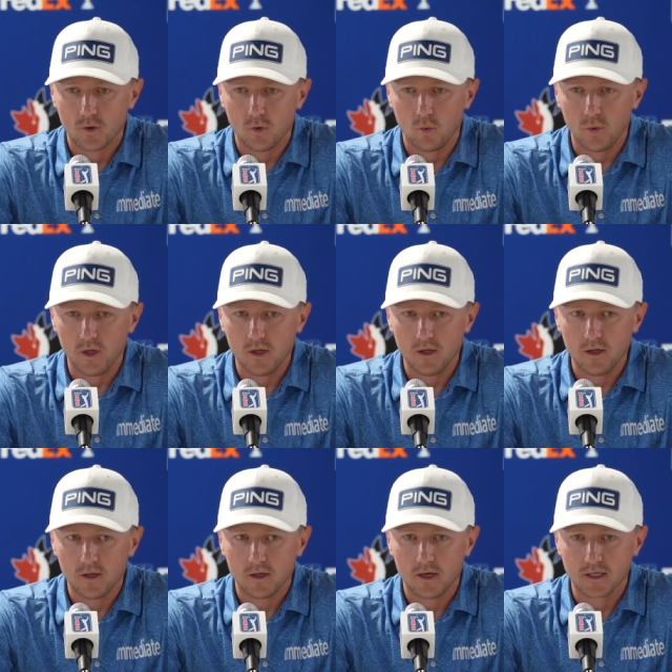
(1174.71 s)

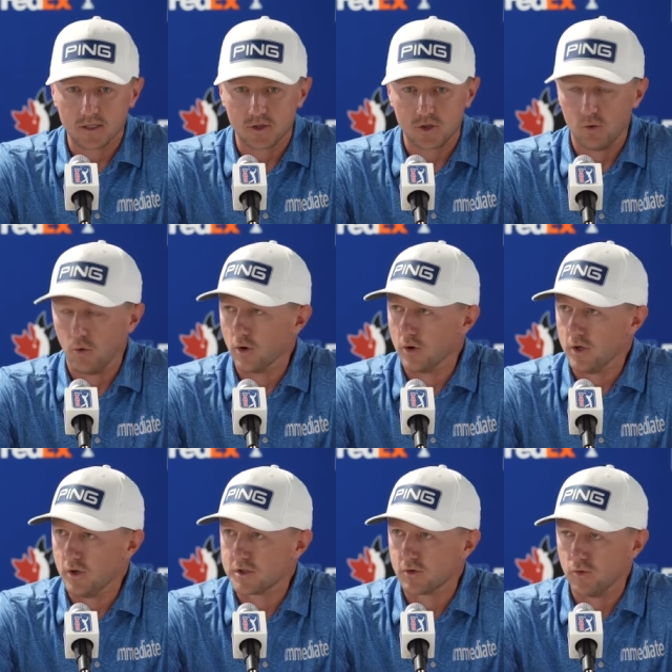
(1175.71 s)
we as a tour
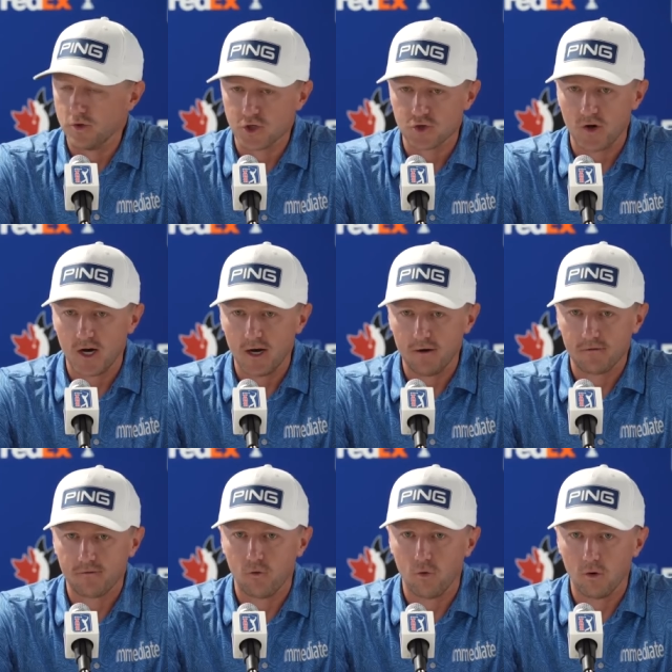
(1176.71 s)
used to really strive
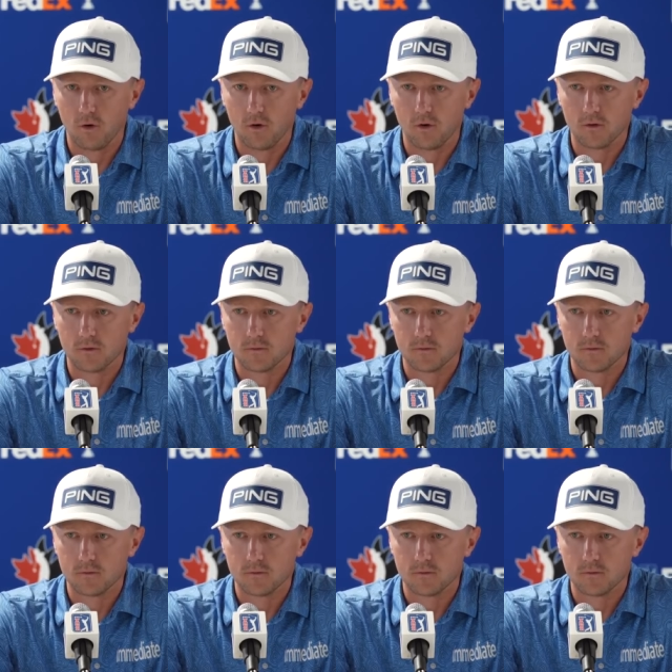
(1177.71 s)
for